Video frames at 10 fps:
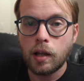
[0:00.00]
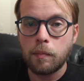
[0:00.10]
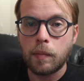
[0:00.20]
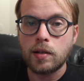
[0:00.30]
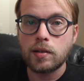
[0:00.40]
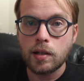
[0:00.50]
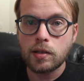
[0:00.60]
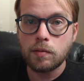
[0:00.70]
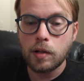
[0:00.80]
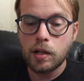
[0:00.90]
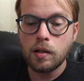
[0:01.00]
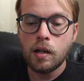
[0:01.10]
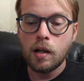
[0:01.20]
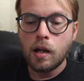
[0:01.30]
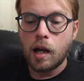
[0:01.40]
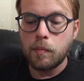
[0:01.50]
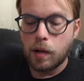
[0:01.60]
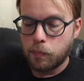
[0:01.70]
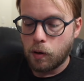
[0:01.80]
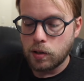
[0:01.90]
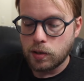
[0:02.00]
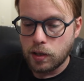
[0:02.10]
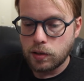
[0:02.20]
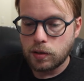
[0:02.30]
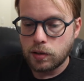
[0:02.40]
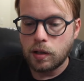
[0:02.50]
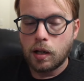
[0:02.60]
that made sense to me and my process.